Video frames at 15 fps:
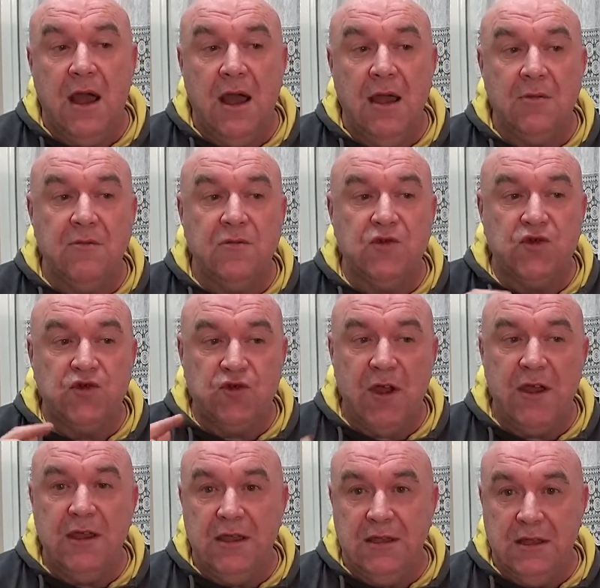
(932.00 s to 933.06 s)
I'm
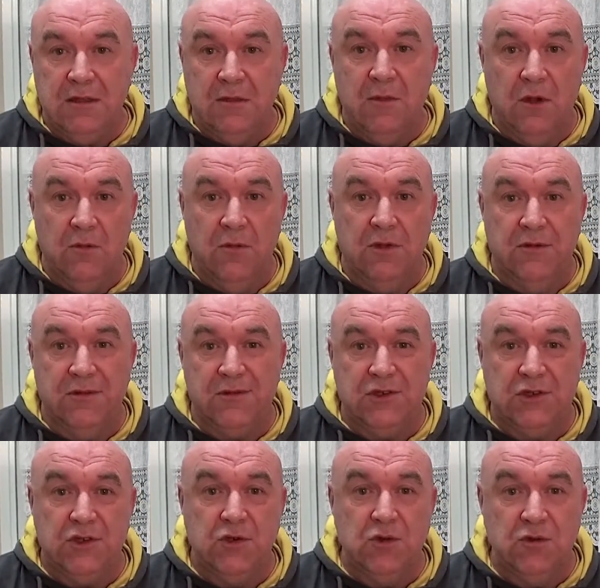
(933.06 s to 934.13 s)
trying at the moment
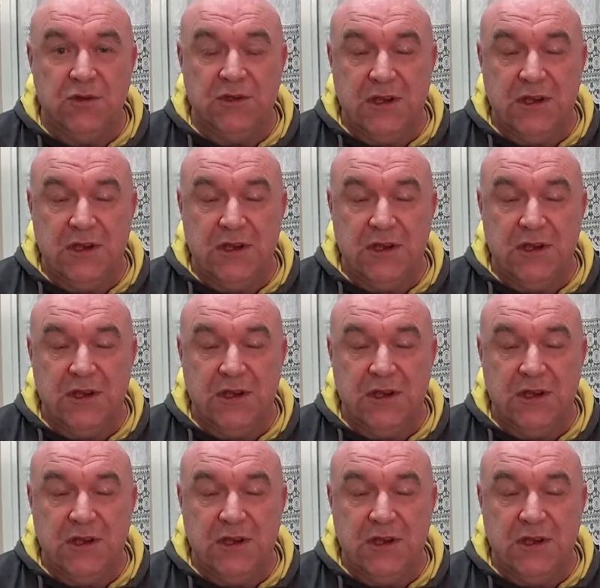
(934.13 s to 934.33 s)
to